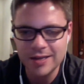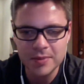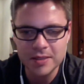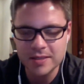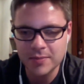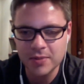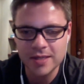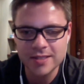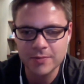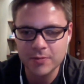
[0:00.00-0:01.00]
at the same
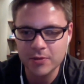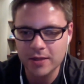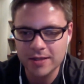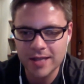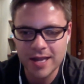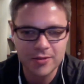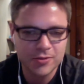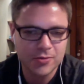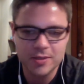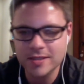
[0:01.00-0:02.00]
place. And we're like, yeah, they're
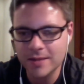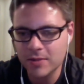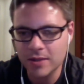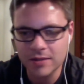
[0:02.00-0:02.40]
sort of the same thing.